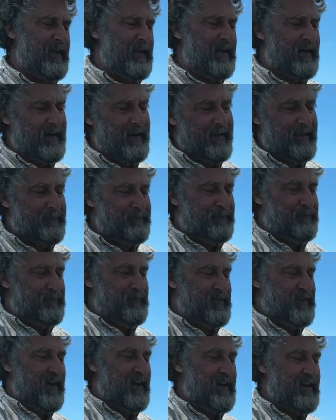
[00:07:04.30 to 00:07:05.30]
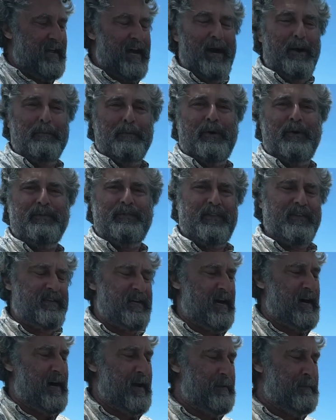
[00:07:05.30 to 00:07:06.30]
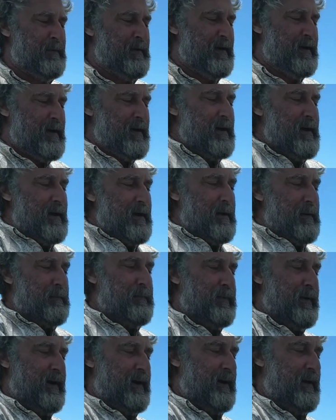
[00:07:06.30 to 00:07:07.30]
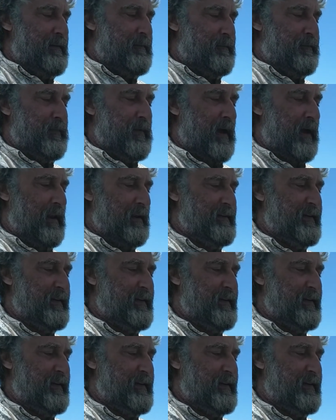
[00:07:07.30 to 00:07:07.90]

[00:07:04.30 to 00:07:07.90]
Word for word: shut it down. to